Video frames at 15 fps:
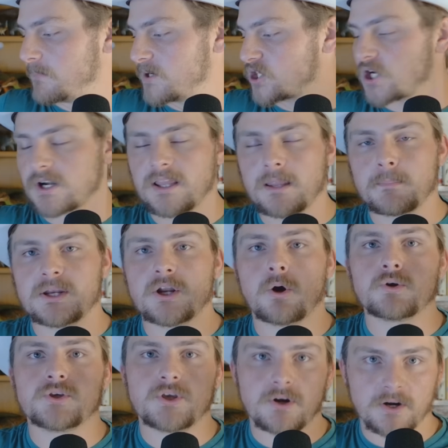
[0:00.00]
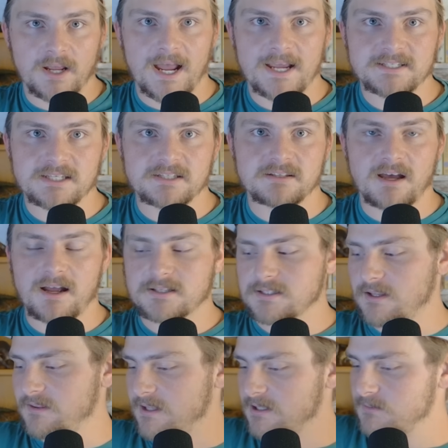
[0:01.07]
be sure to let me know your guys' thoughts
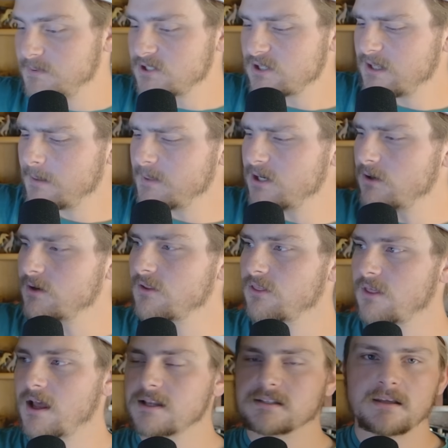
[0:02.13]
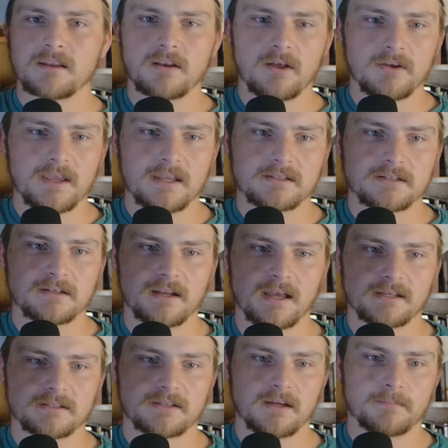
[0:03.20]
on this. Be sure to let me know your thoughts on All
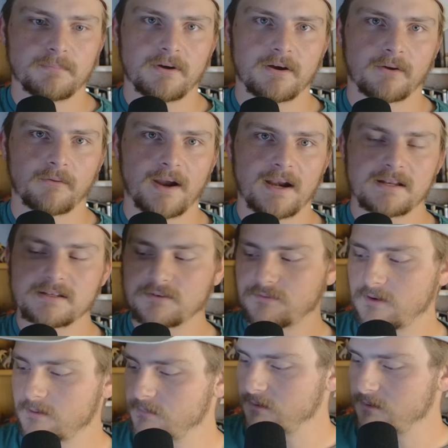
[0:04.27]
Yesterdays. Good book, right? It's a fun